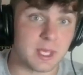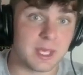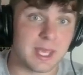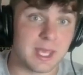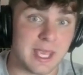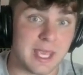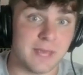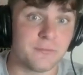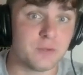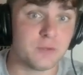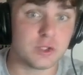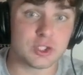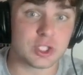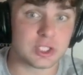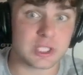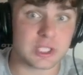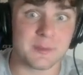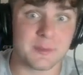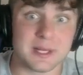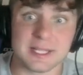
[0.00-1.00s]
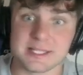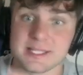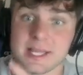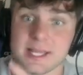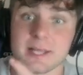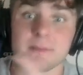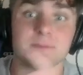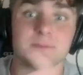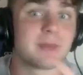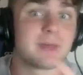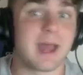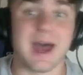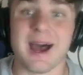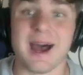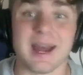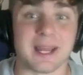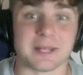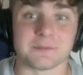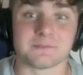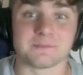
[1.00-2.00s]
If you just come in and say hi
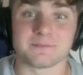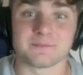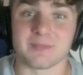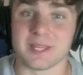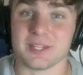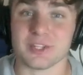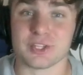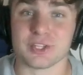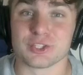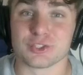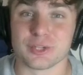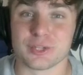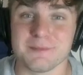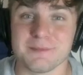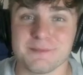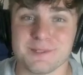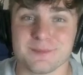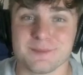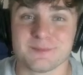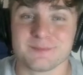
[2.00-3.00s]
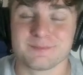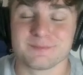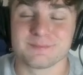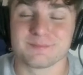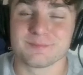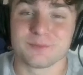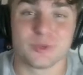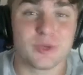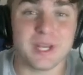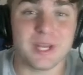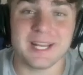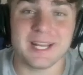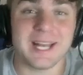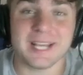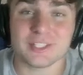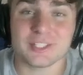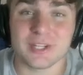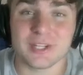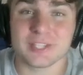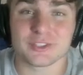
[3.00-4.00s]
into the streams, you get an
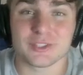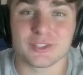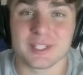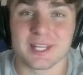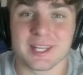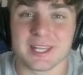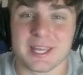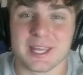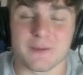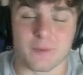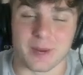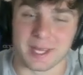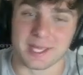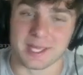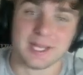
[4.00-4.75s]
extra entry into the giveaway.